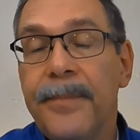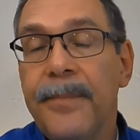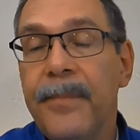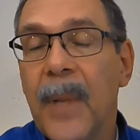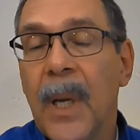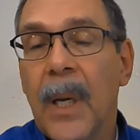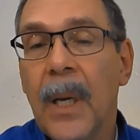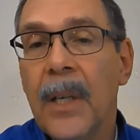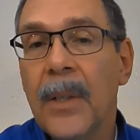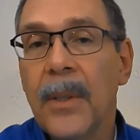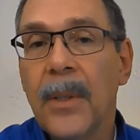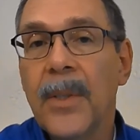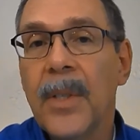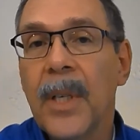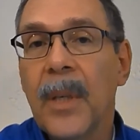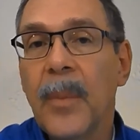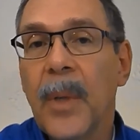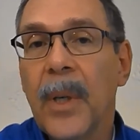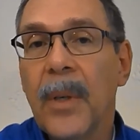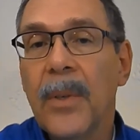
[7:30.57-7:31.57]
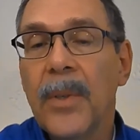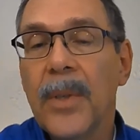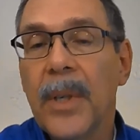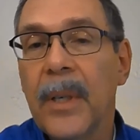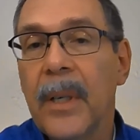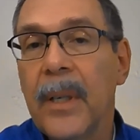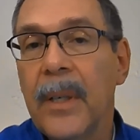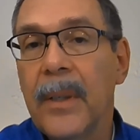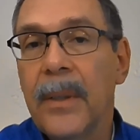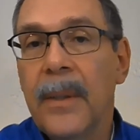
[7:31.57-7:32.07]
100 some years
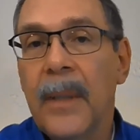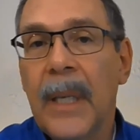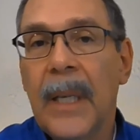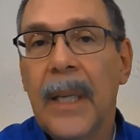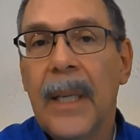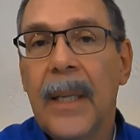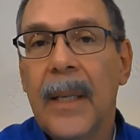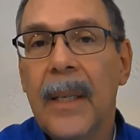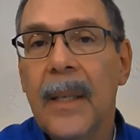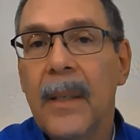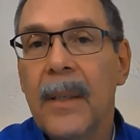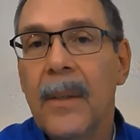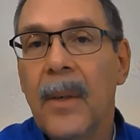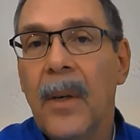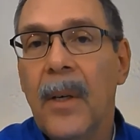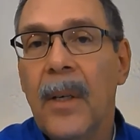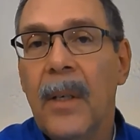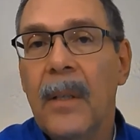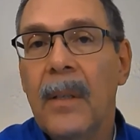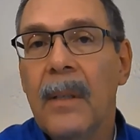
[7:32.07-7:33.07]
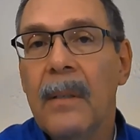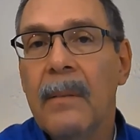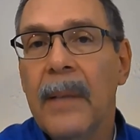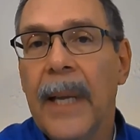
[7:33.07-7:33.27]
ago, all